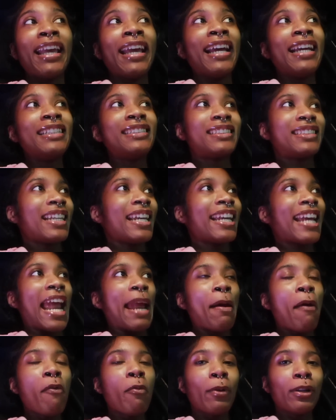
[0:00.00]
She
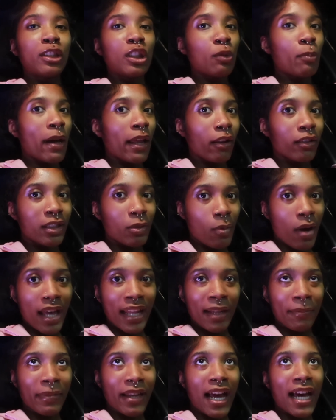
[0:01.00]
came over two bottles of wine.
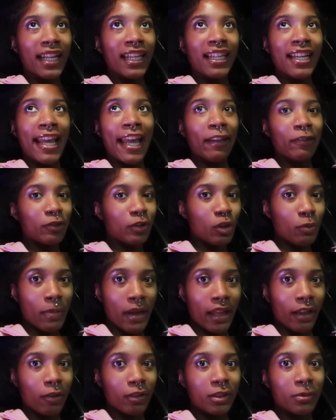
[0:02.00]
I'm like, I didn't ask for two
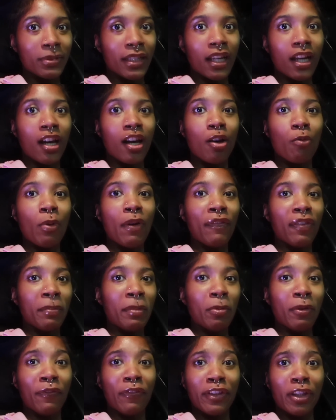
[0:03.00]
bottles. She was like, oh, one for me,
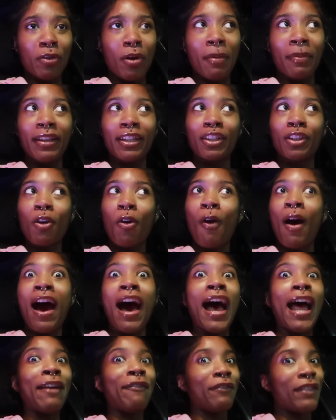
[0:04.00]
one for you. I'm like, yo,
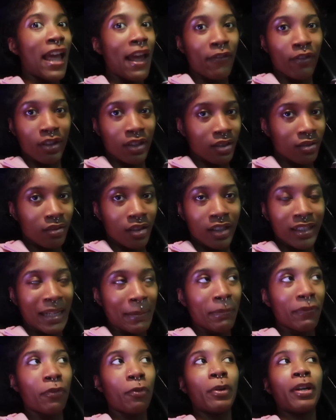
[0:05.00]
I've never heard that
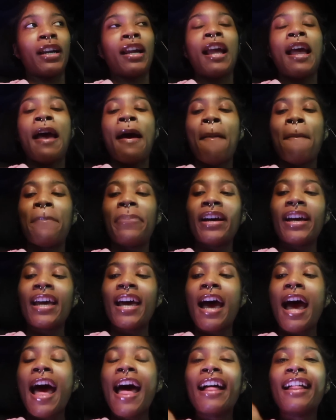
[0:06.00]
before.
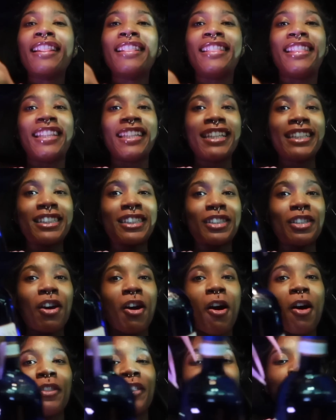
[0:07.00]
But this,
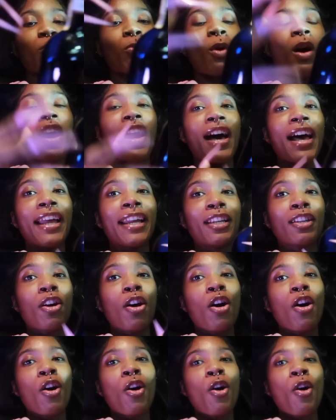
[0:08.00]
y'all, this wine,
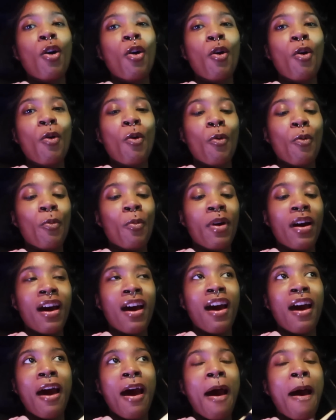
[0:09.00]

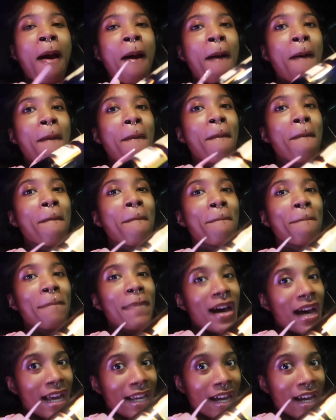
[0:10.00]
oh my